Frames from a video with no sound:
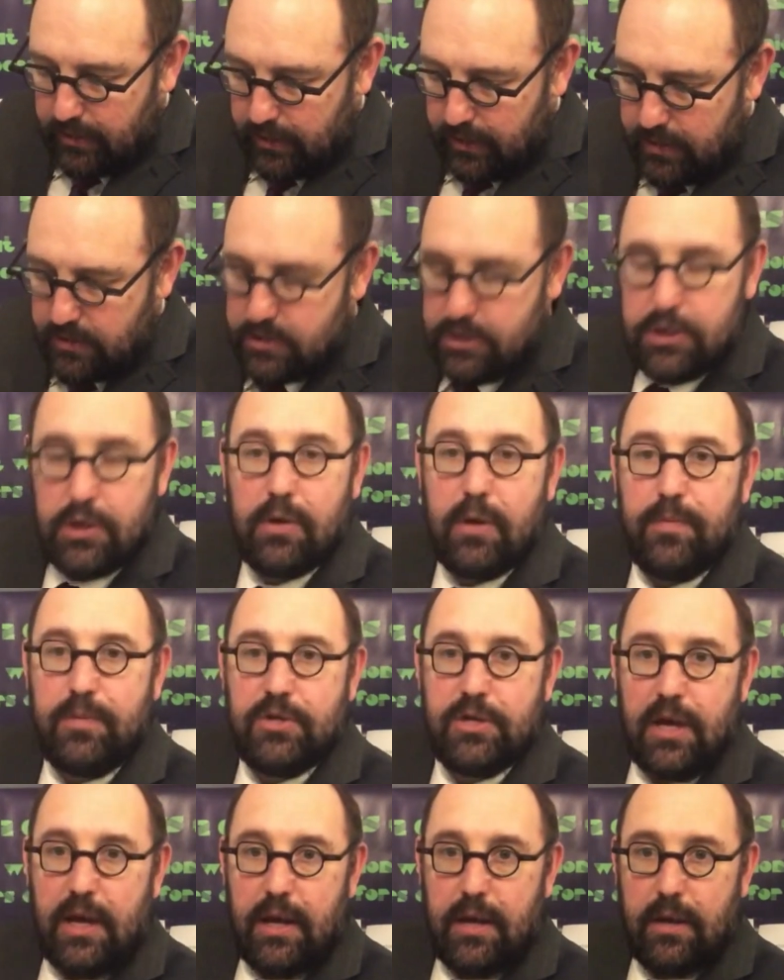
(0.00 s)
in
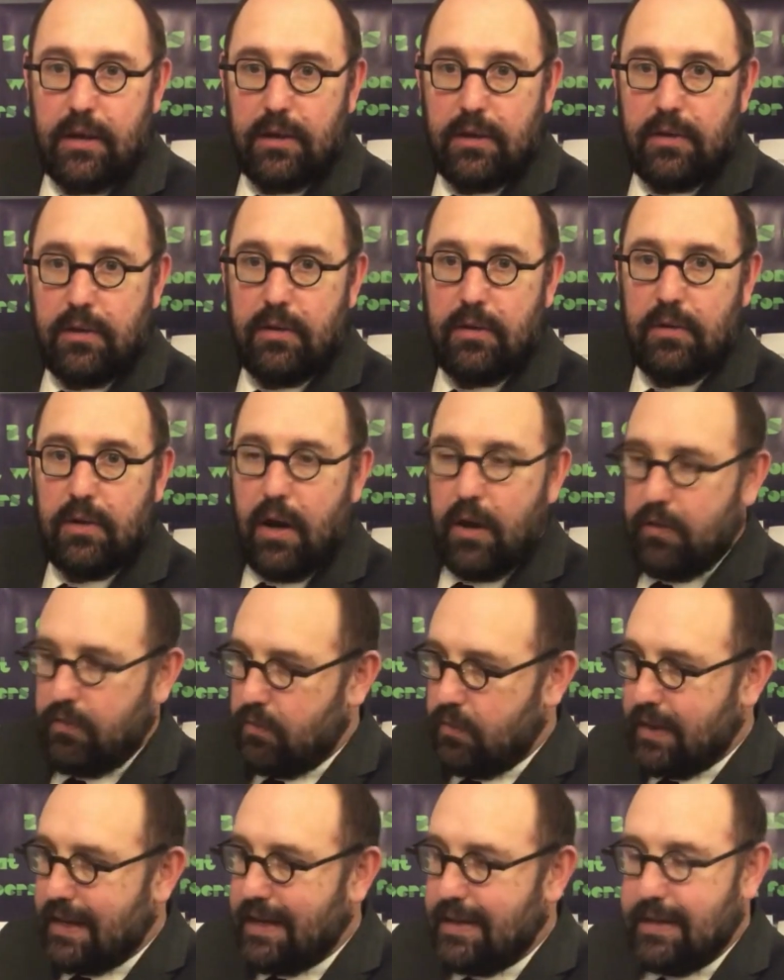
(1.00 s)
Scripture, you don't
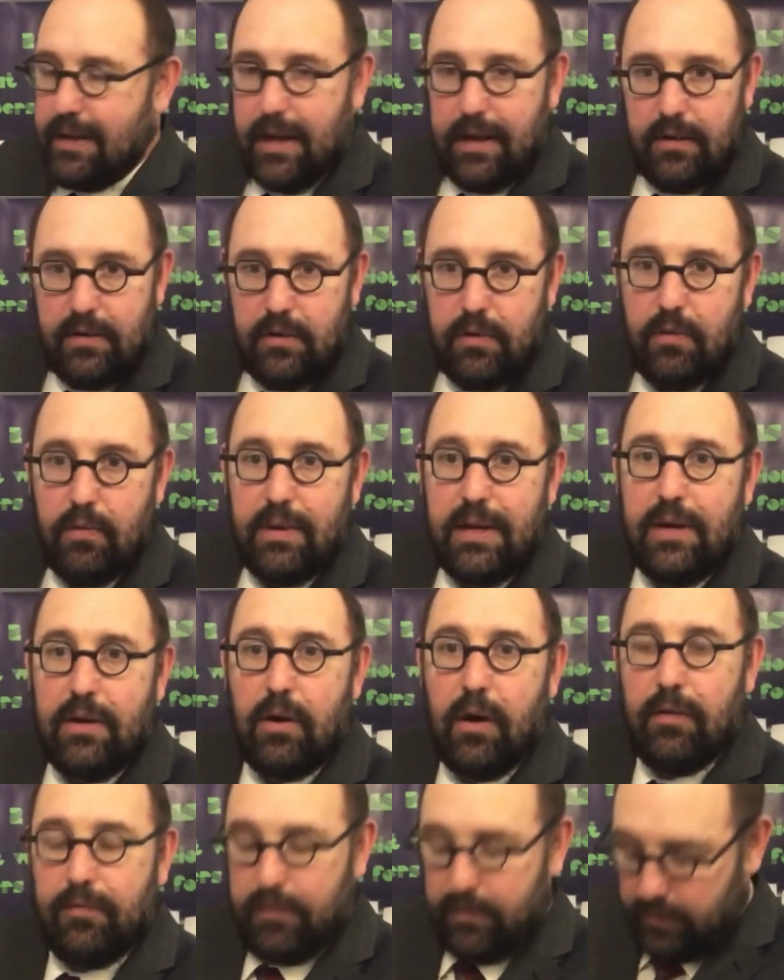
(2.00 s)
read that. You read
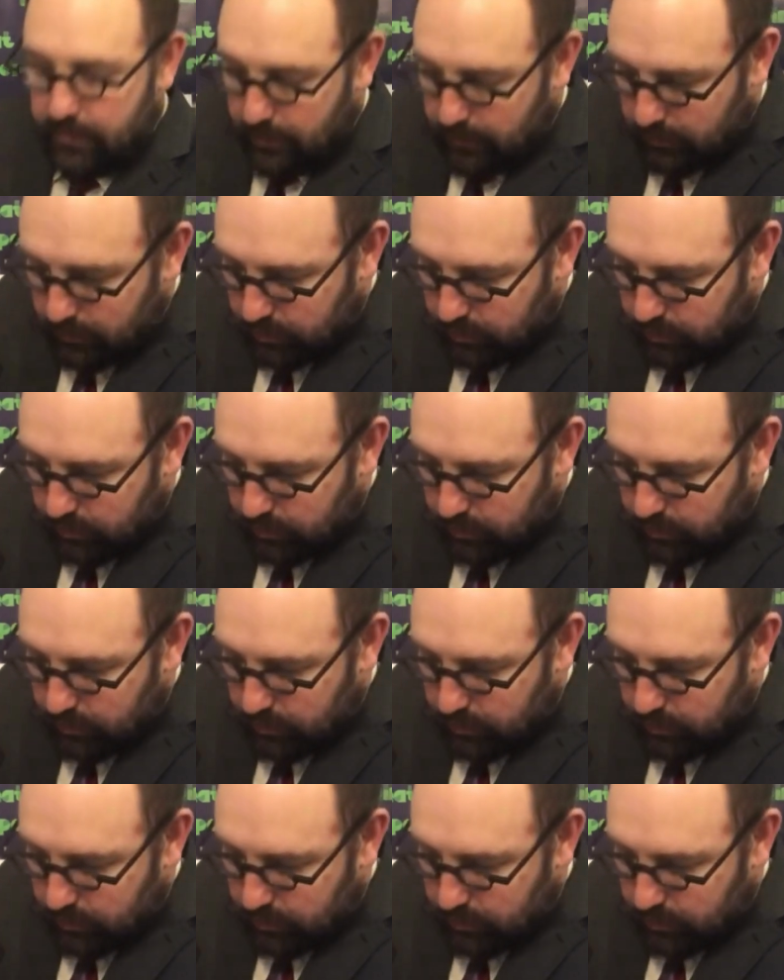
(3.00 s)
of the